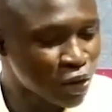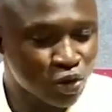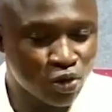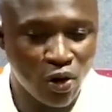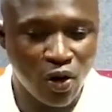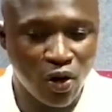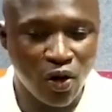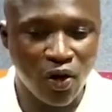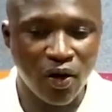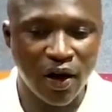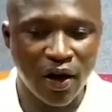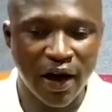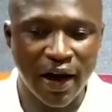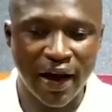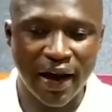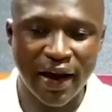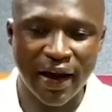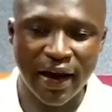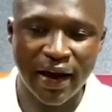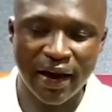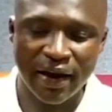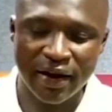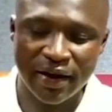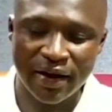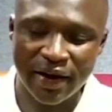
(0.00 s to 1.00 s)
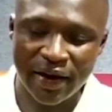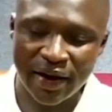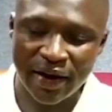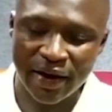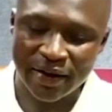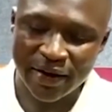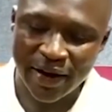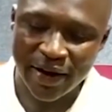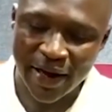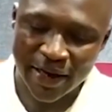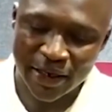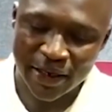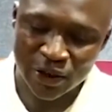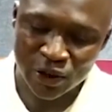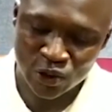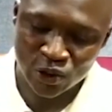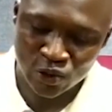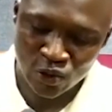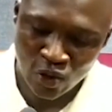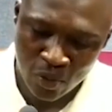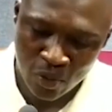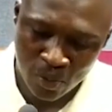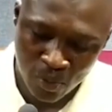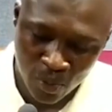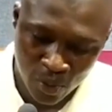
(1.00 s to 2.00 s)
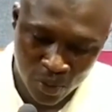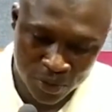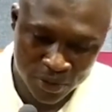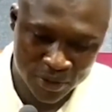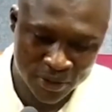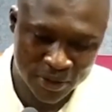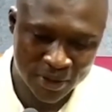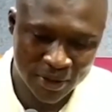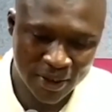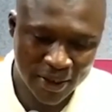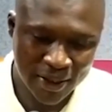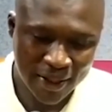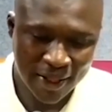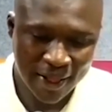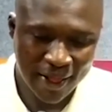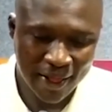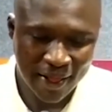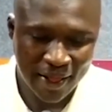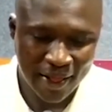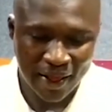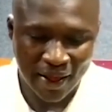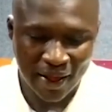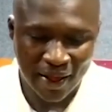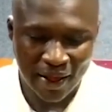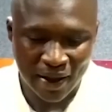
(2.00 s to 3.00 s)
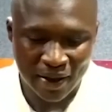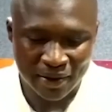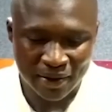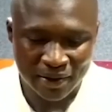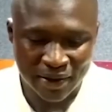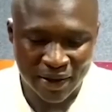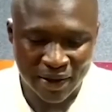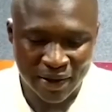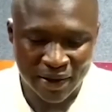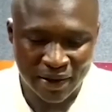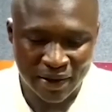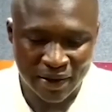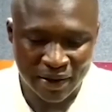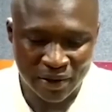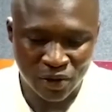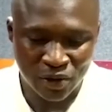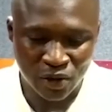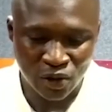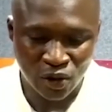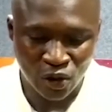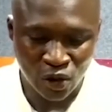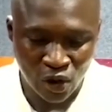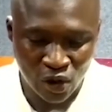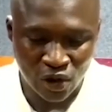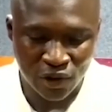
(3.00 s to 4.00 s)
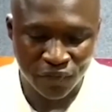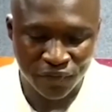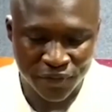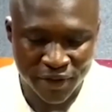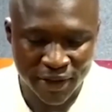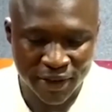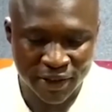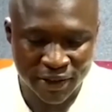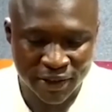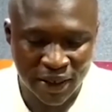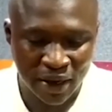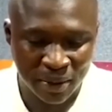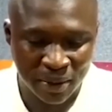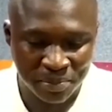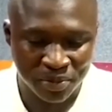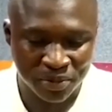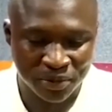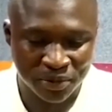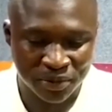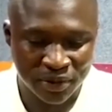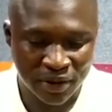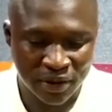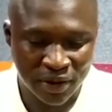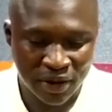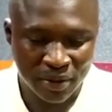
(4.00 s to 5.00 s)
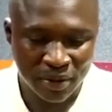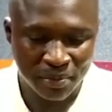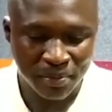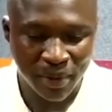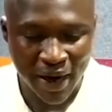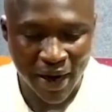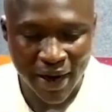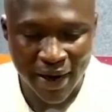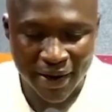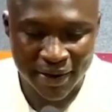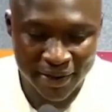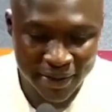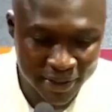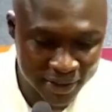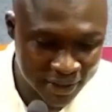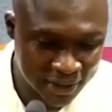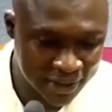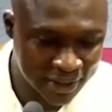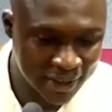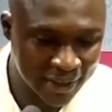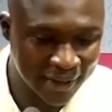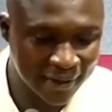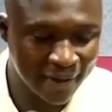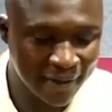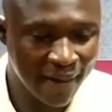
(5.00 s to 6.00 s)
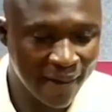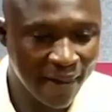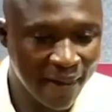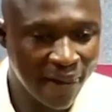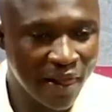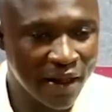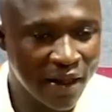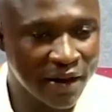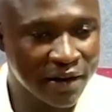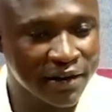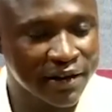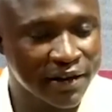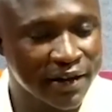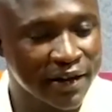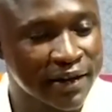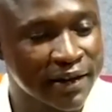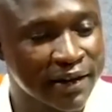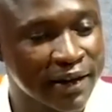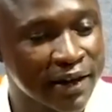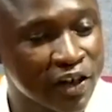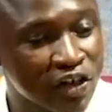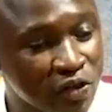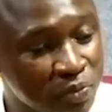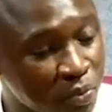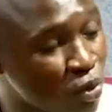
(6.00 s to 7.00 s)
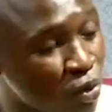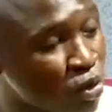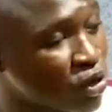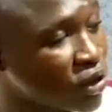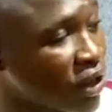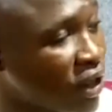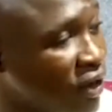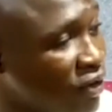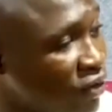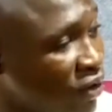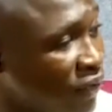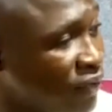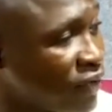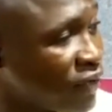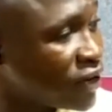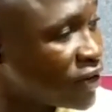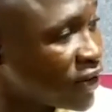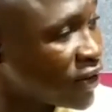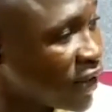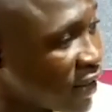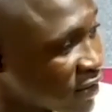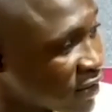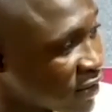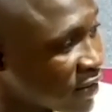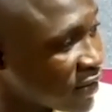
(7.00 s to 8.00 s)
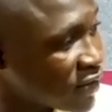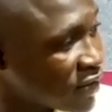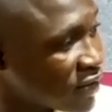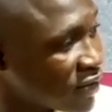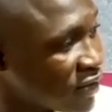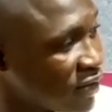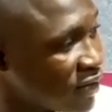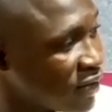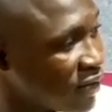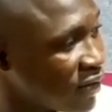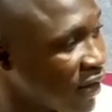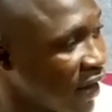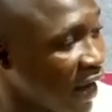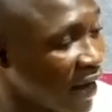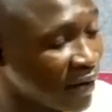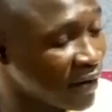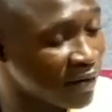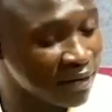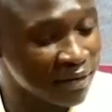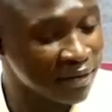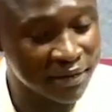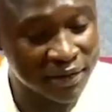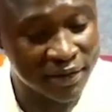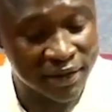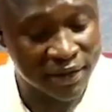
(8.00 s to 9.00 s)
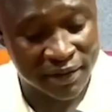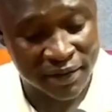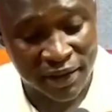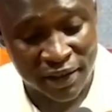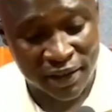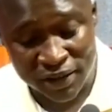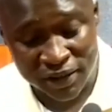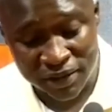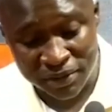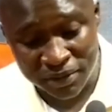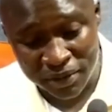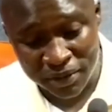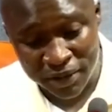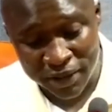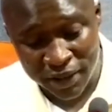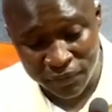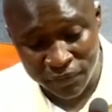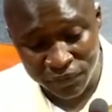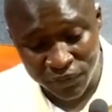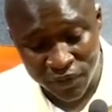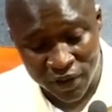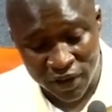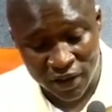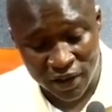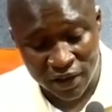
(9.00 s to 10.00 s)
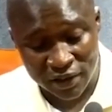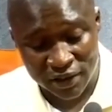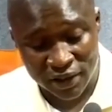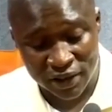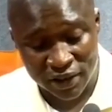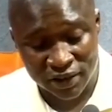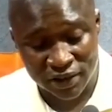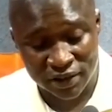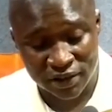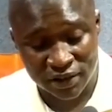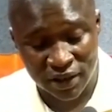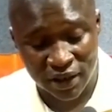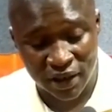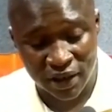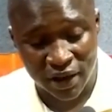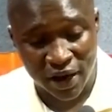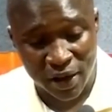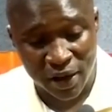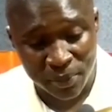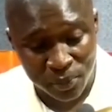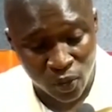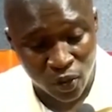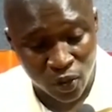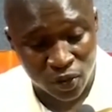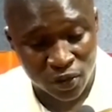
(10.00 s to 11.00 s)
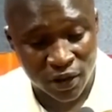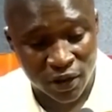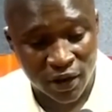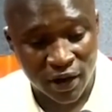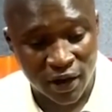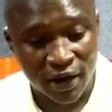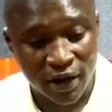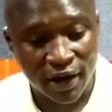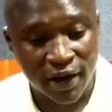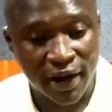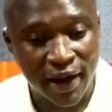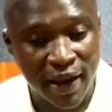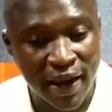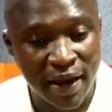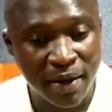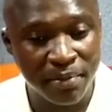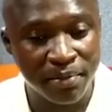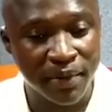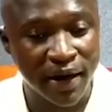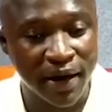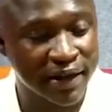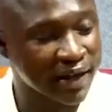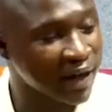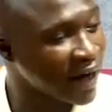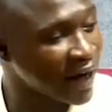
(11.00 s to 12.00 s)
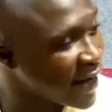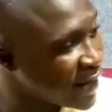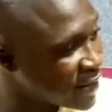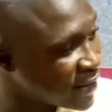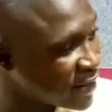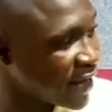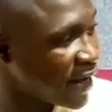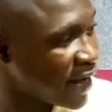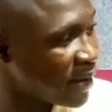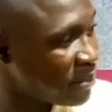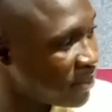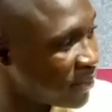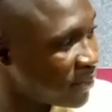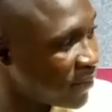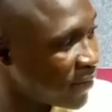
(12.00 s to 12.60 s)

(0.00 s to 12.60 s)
So there is so much, a lot of things happen behind the scene in the disposal of these assets, and this report came at the right time.